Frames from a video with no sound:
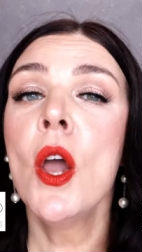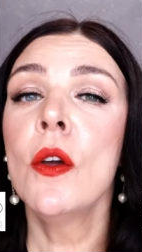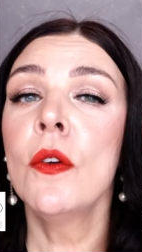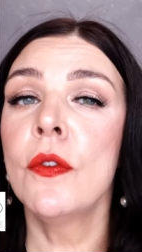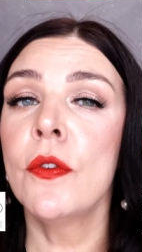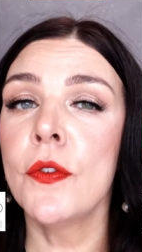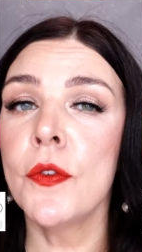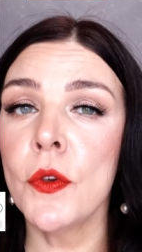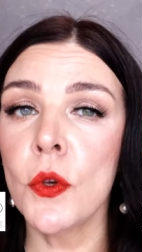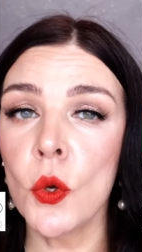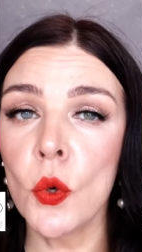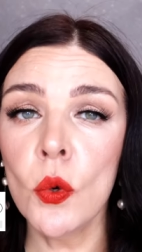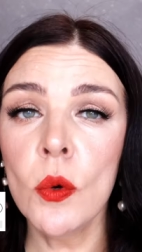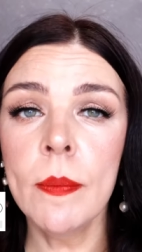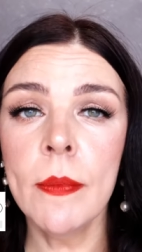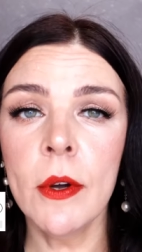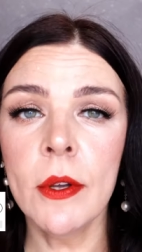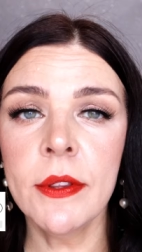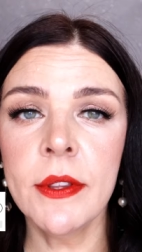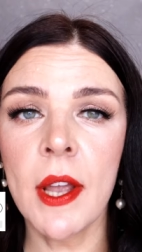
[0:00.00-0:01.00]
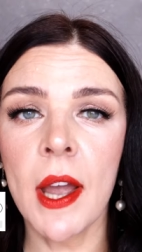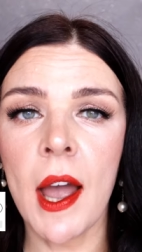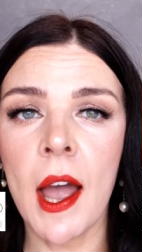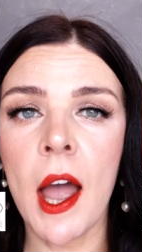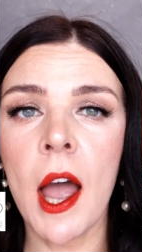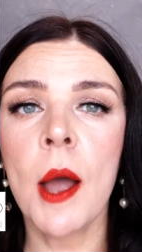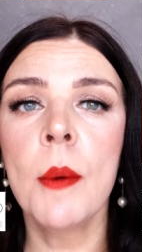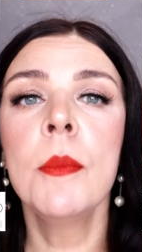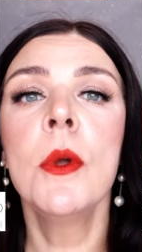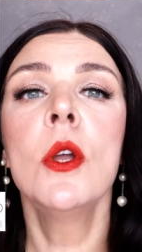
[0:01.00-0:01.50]
few more
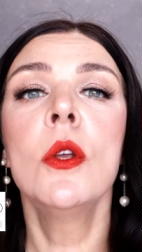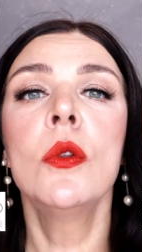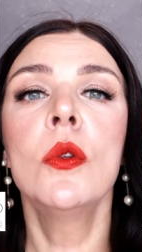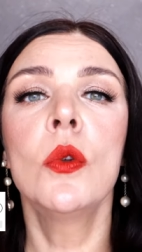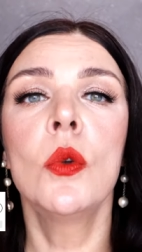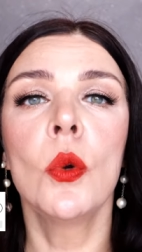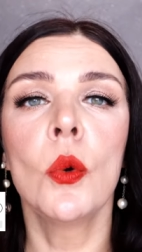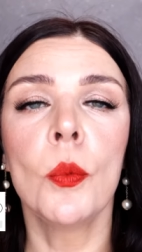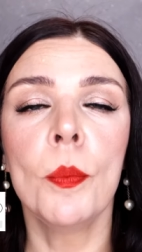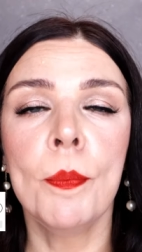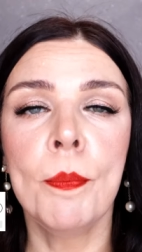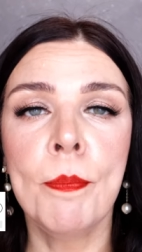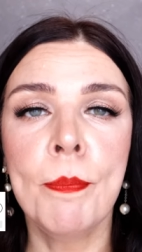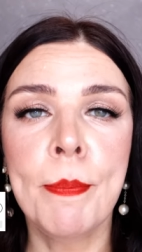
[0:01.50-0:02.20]
time to